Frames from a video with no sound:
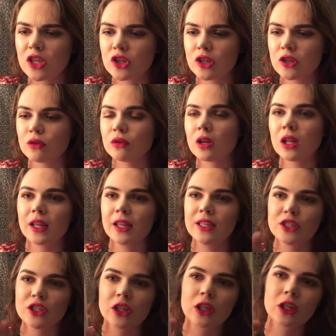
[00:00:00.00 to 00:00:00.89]
Gentle
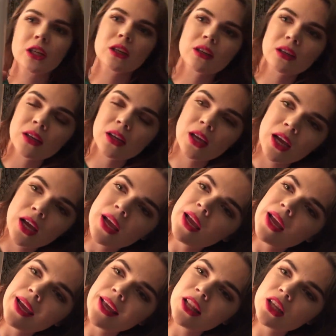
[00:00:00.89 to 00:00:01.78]
Cleanser.
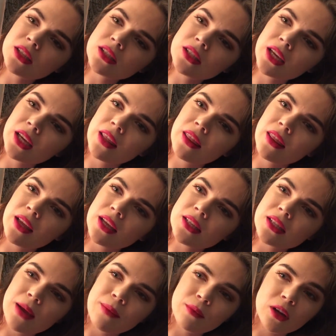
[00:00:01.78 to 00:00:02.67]
It looks like
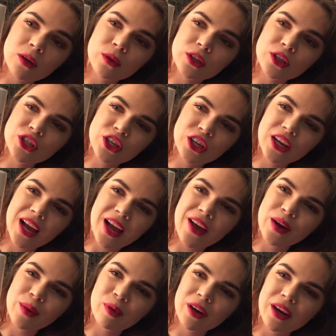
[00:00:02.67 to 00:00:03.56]
this. I'm not really sure
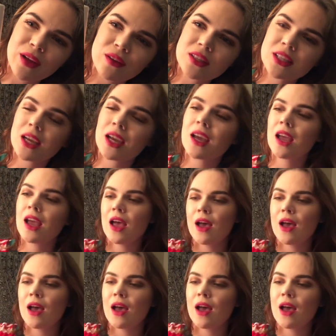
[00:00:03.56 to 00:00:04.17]
how to pronounce it.